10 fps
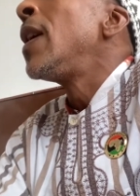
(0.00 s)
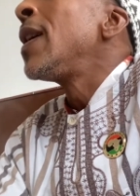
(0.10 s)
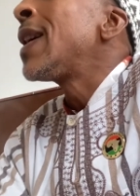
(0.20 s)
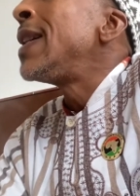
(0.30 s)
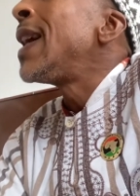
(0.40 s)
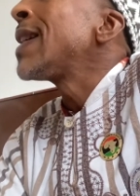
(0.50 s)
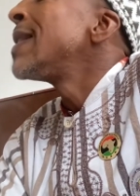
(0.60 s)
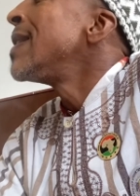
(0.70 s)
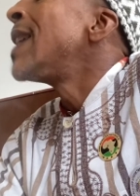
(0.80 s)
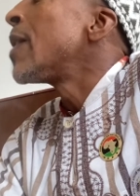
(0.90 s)

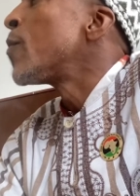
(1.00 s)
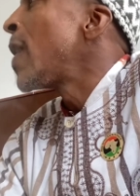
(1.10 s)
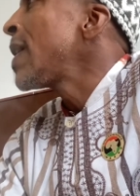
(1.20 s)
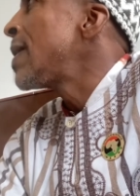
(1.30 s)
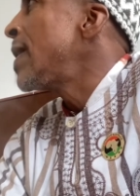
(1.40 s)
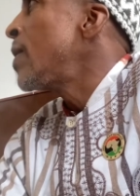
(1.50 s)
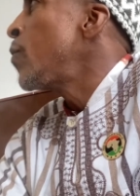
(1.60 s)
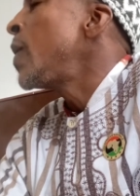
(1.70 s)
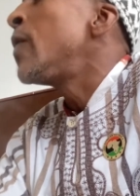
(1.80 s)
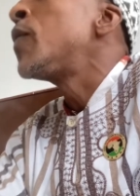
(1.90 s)
connect directly
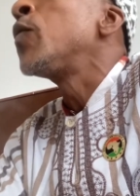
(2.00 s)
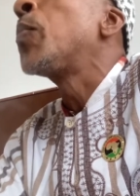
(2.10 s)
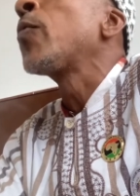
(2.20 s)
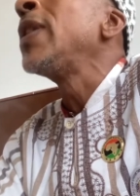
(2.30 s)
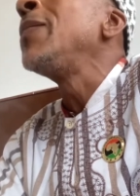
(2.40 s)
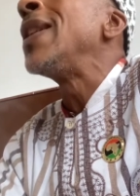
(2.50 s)
with the supreme